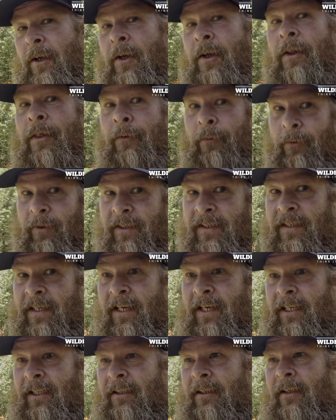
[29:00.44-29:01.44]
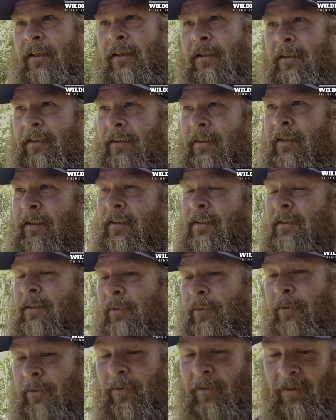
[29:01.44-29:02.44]
through the state.
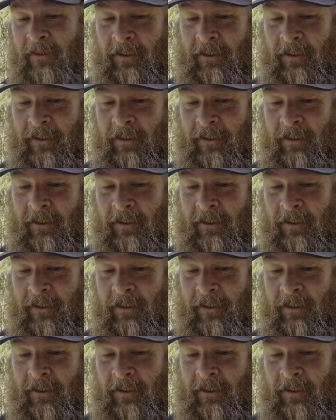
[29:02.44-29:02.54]
So